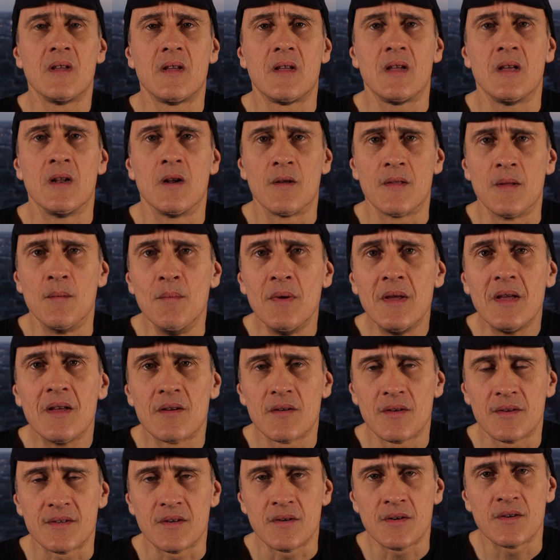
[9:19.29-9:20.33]
the
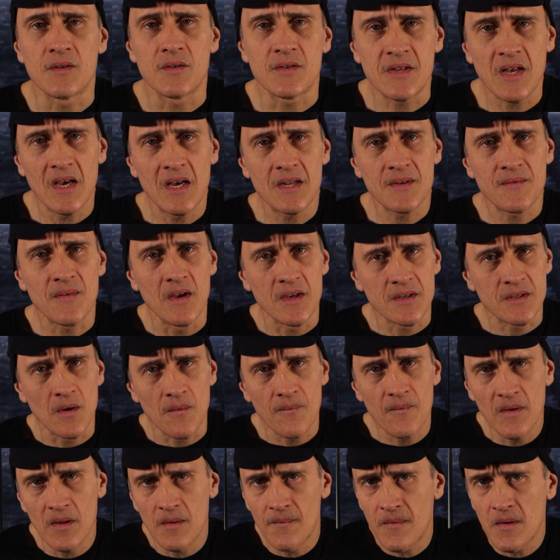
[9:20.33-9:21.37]
meals are so satisfying, so
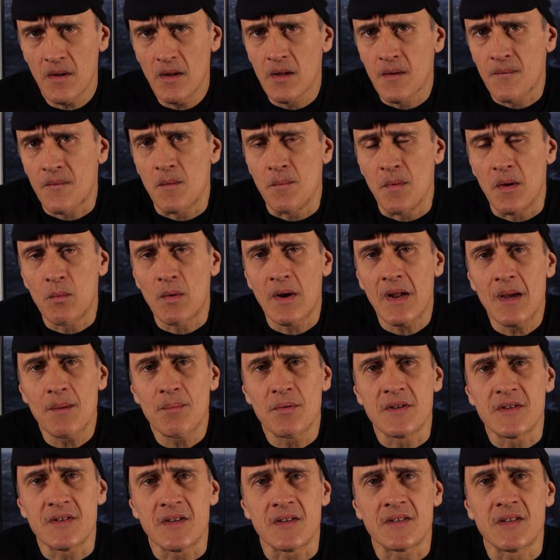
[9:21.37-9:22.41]
fulfilling for me, what
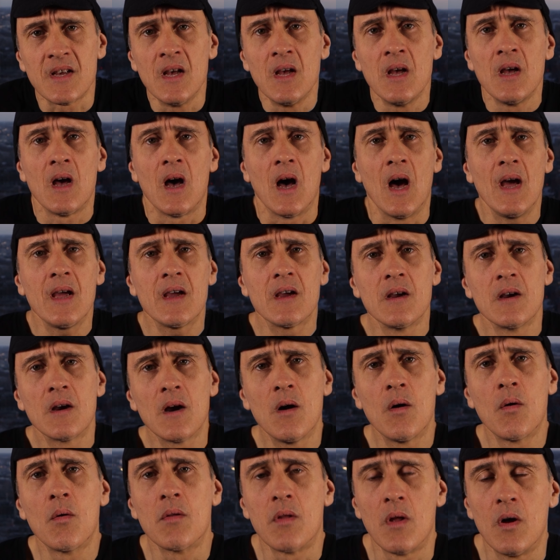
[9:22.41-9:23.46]
happens is I can
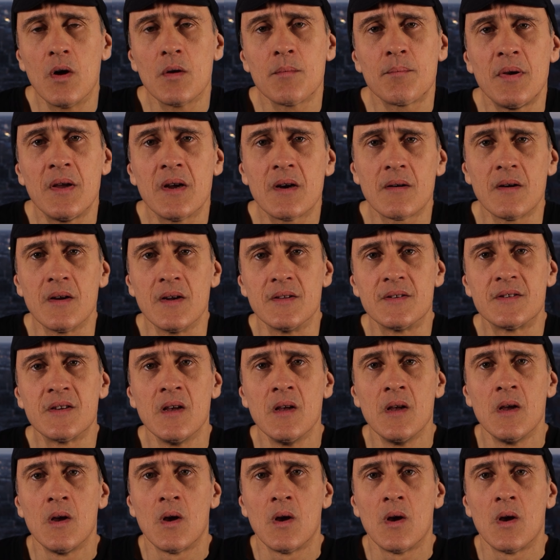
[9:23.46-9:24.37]
go long periods